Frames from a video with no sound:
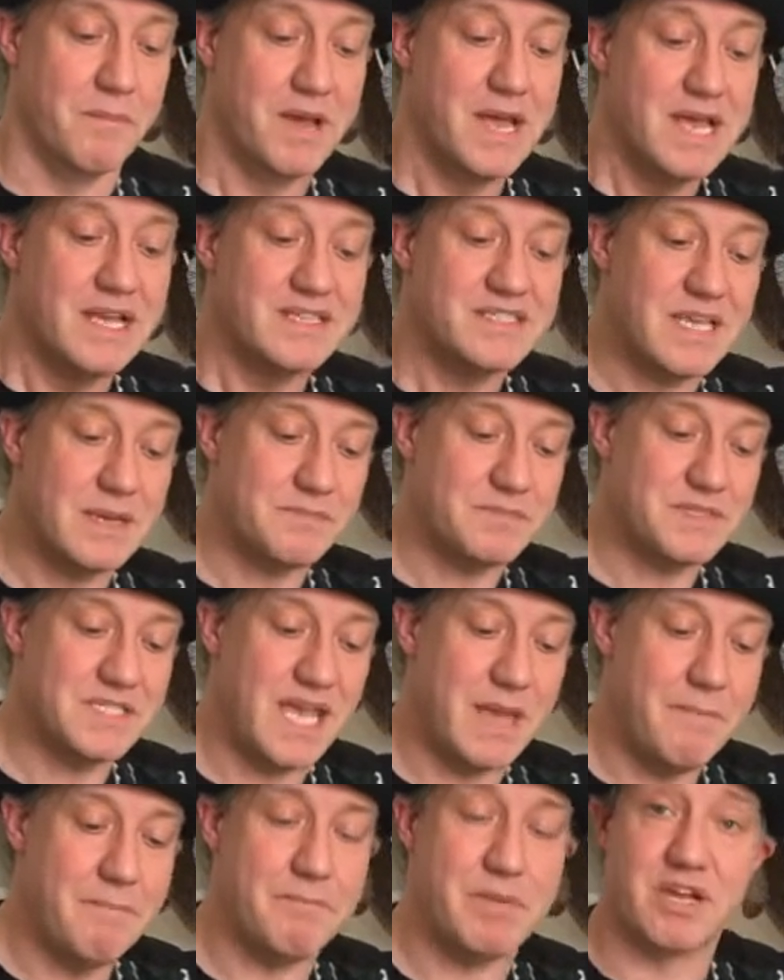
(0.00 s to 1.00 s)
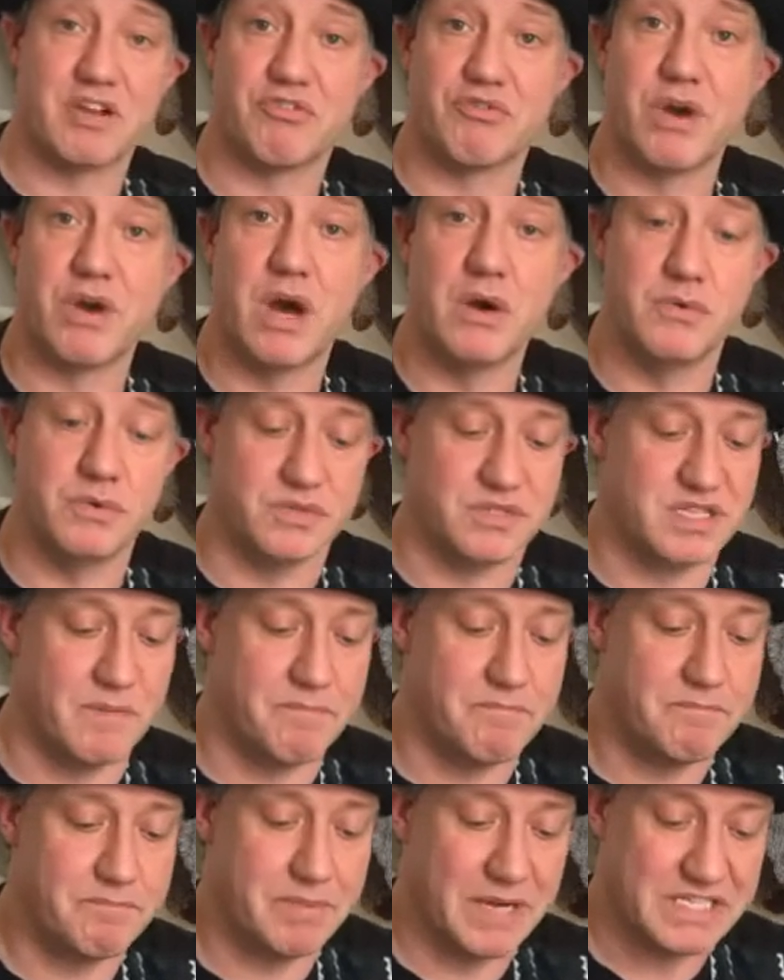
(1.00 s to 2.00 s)
September grows the
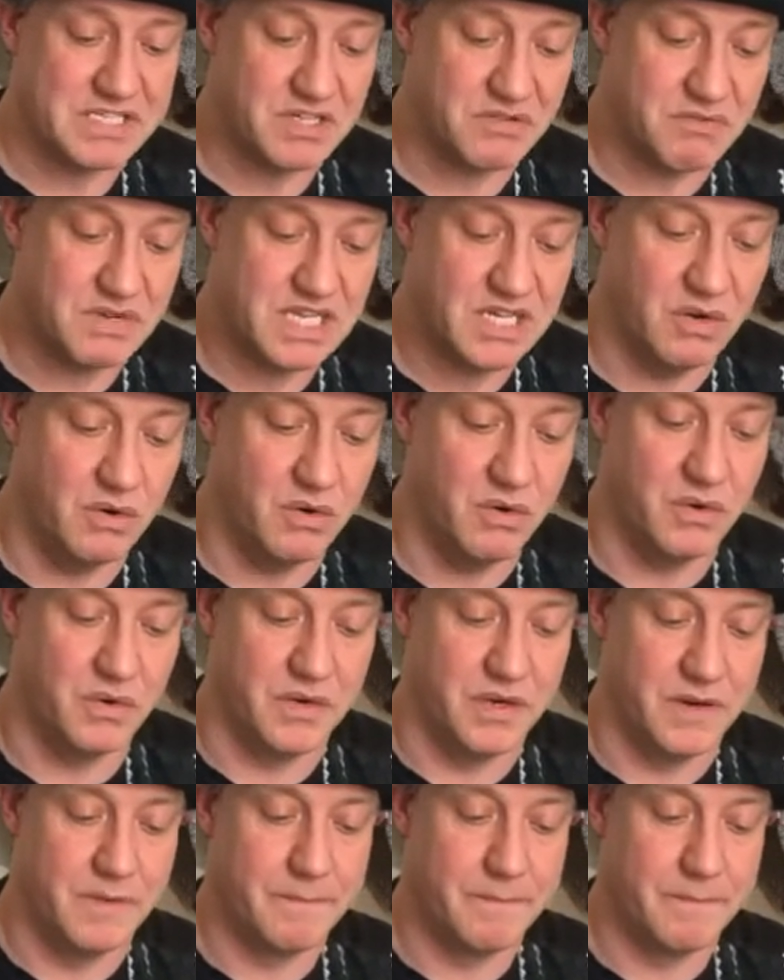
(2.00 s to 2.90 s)
buttery corn.